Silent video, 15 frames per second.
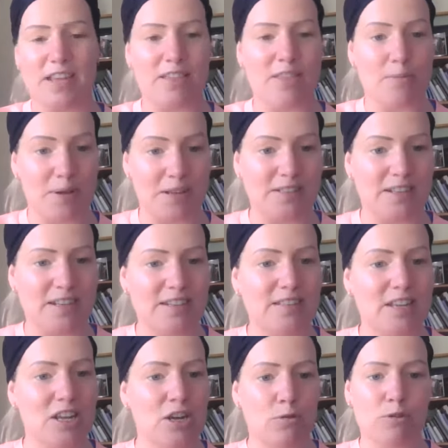in the business
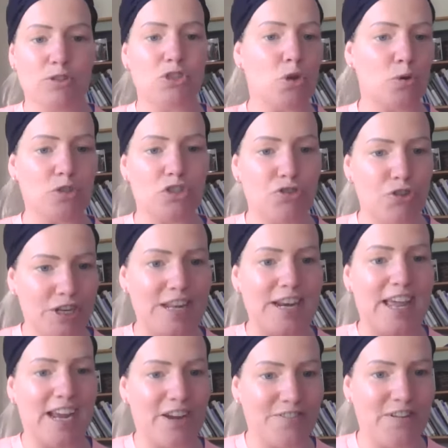was, don't treat it
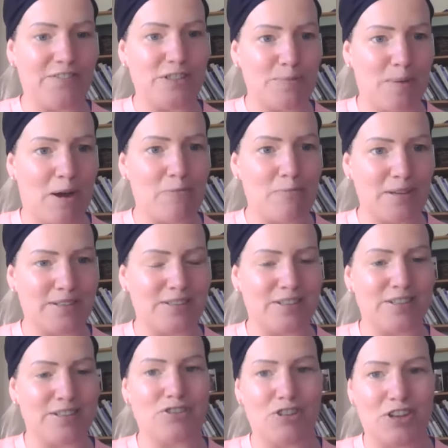like a £50
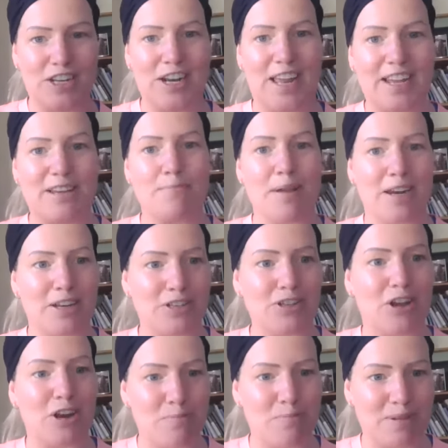business, treat it like a $1 million
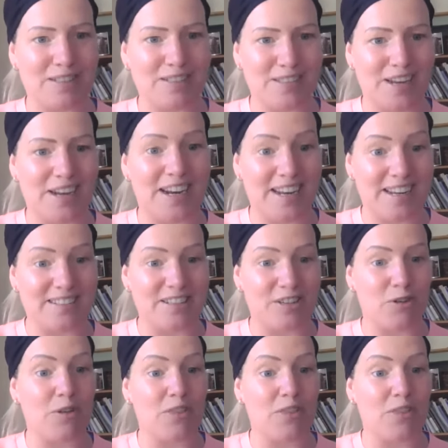business that it is, you know.